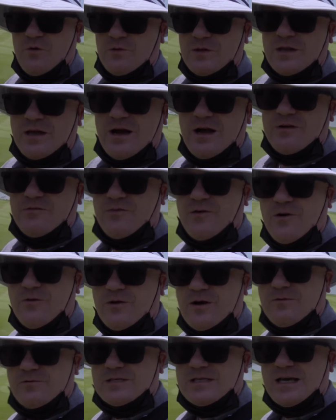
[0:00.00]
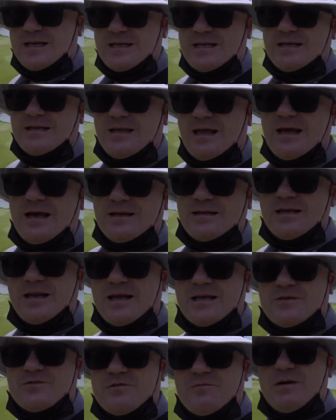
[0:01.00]
with the iPhone, I was adding
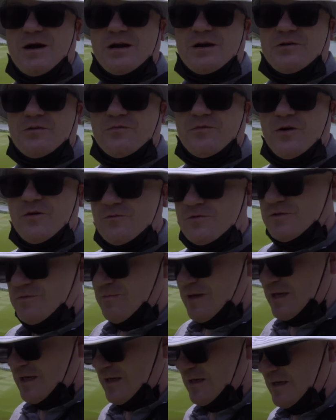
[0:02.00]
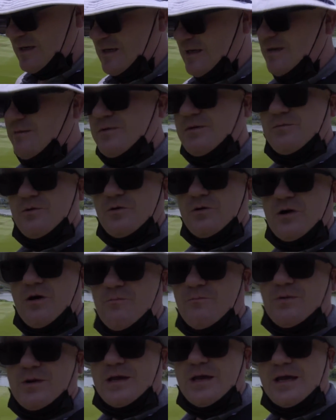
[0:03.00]
extra microphones and making it a little bit more
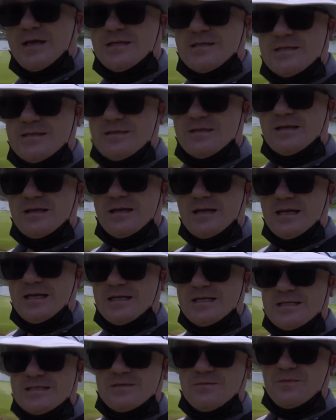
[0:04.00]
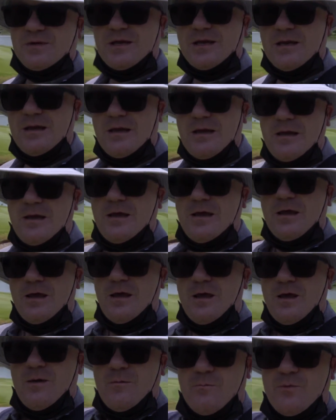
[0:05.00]
complicated than it needed to be,
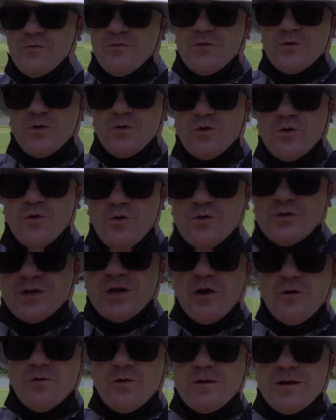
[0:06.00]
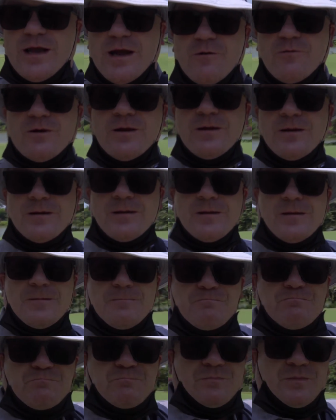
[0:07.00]
but for good audio. Now,
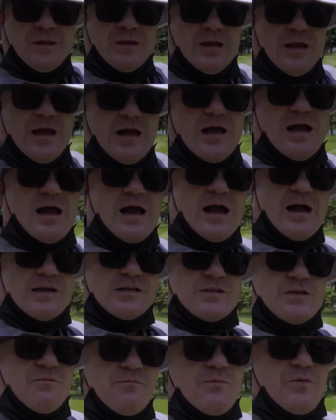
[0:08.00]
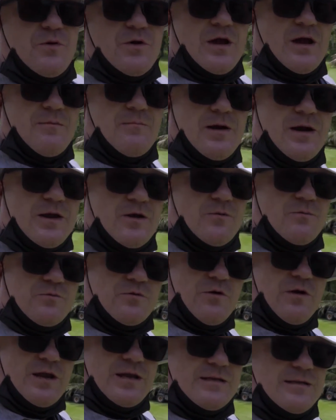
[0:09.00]
at some point I might
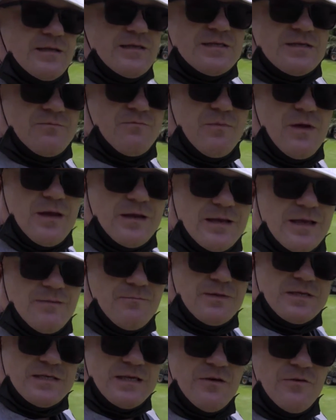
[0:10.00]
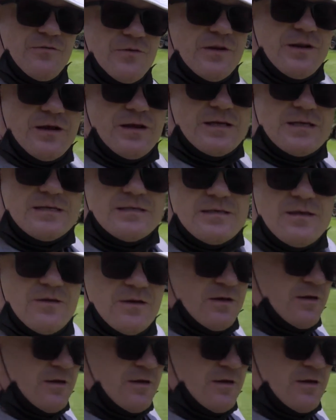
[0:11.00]
upgrade this and get myself a nice